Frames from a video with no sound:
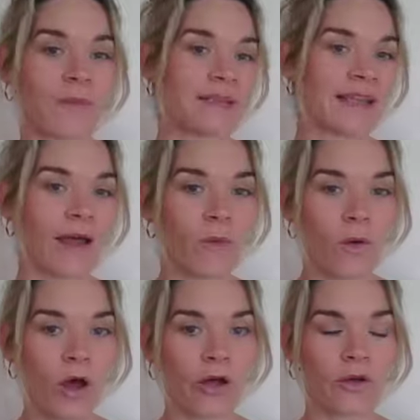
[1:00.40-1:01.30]
from a day at
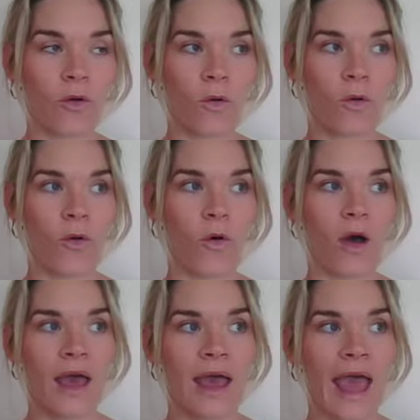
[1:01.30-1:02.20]
work
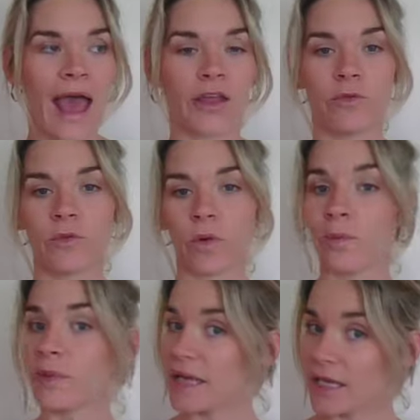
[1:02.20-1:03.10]
or how you would want
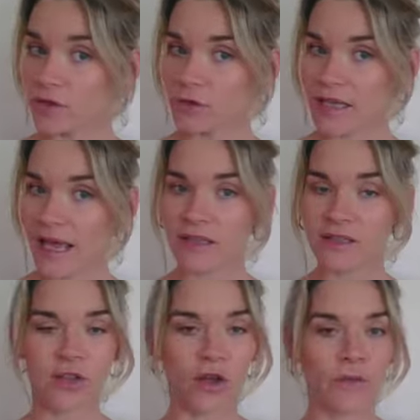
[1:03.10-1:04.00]
to begin your day.
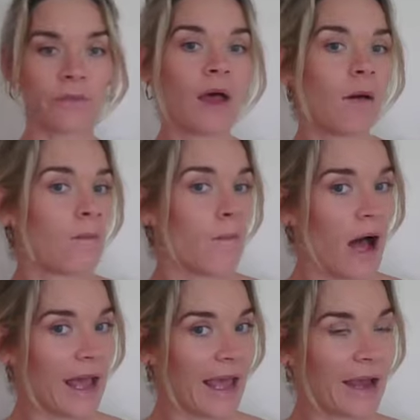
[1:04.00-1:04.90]
So
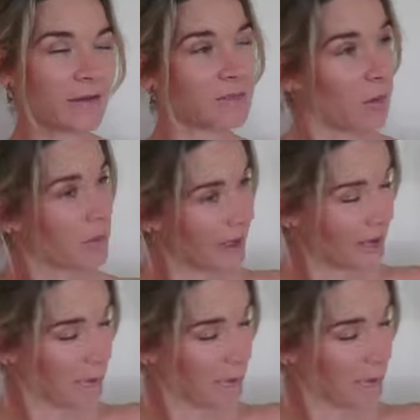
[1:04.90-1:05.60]
my hair is probably a